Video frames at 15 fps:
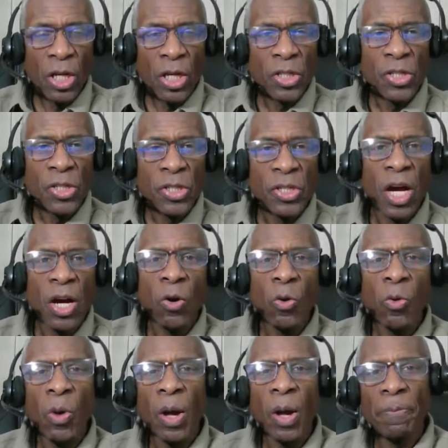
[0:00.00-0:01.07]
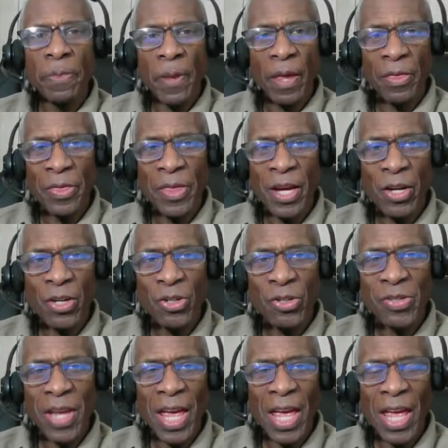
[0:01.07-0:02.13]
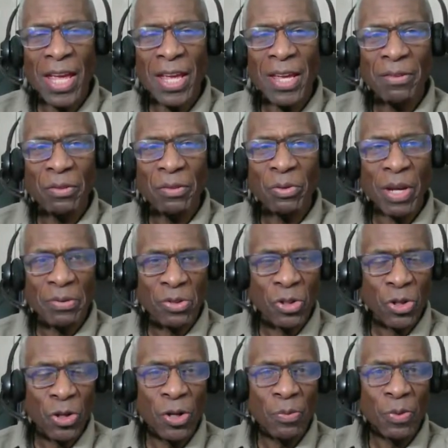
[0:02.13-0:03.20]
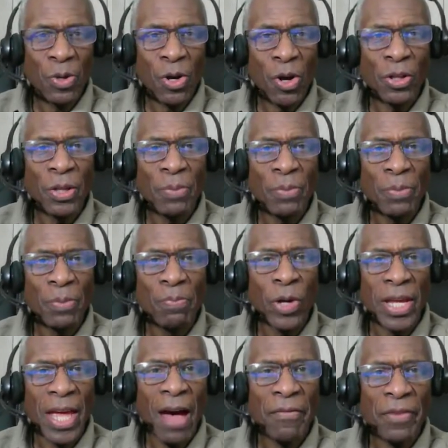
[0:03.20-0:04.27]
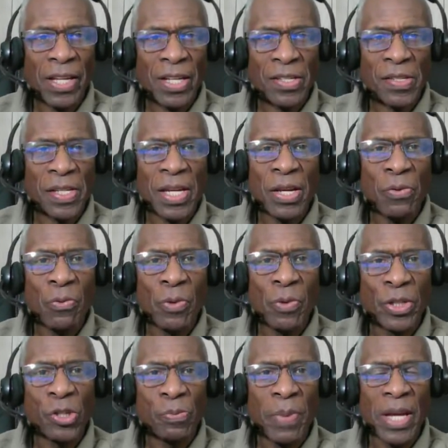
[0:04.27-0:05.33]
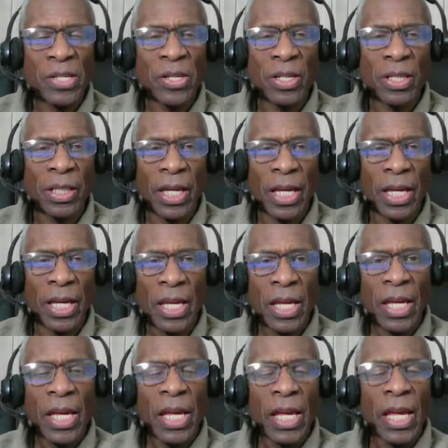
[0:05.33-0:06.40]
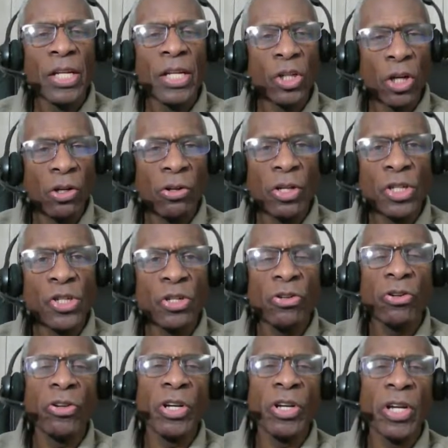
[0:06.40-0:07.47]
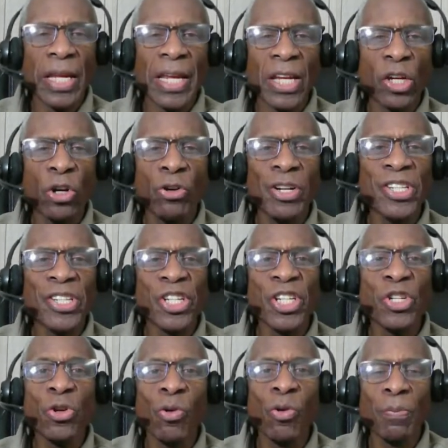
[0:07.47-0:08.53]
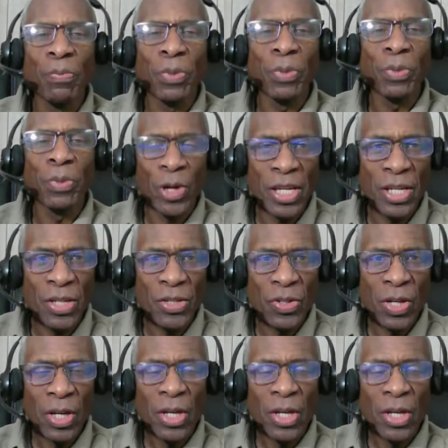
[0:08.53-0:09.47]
So there's a term called employee advocacy, which is basically encouraging your employees